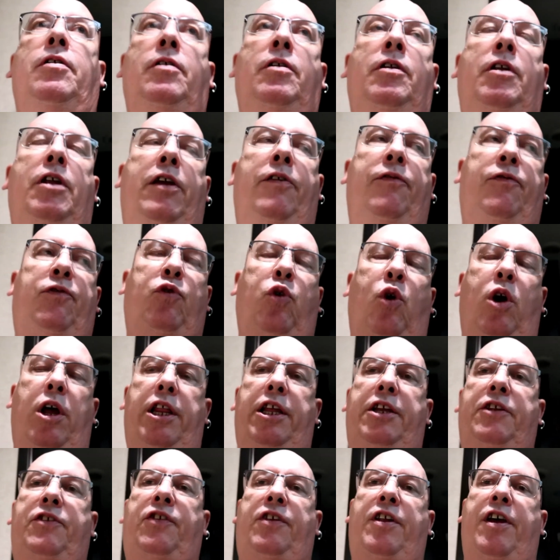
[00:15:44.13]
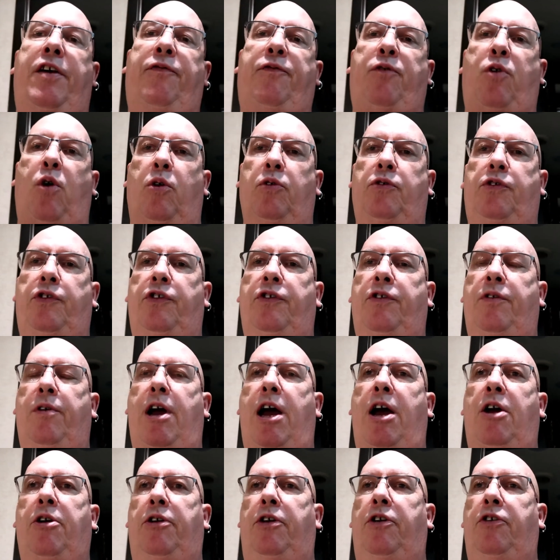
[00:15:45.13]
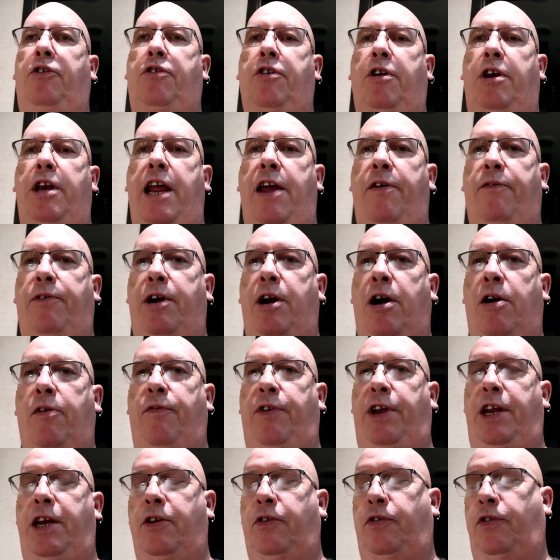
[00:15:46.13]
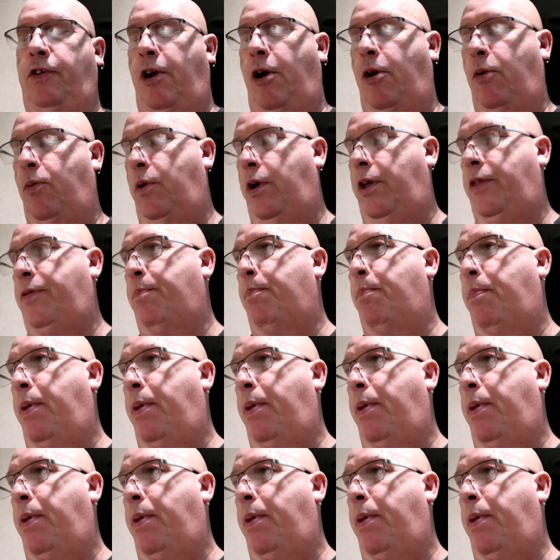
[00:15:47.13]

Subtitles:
If toilet stuff grosses you out, you shouldn't have an RV to start with,